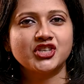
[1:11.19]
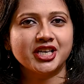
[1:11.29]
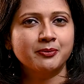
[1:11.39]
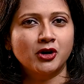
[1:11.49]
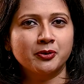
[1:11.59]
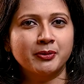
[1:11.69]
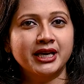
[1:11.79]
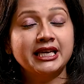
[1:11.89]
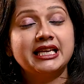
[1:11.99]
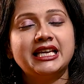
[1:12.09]
chicken pot
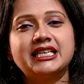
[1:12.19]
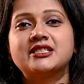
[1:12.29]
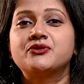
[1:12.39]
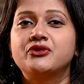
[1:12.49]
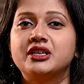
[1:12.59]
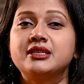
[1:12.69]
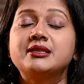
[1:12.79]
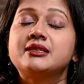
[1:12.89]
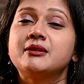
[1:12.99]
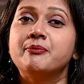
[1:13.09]
pie, let's
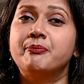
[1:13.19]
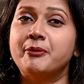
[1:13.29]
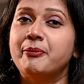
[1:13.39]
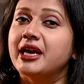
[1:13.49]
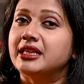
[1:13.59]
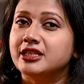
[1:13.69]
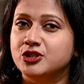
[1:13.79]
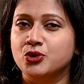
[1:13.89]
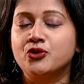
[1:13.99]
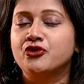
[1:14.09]
first prepare the
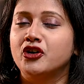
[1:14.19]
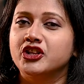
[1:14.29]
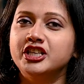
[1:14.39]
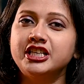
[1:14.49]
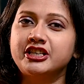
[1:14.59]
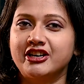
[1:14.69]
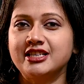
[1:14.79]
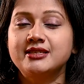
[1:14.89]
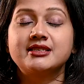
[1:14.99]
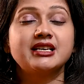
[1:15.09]
dough for the
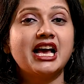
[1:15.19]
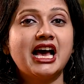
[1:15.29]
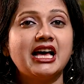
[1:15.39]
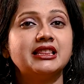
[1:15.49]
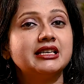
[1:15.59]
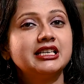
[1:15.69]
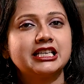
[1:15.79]
crust and the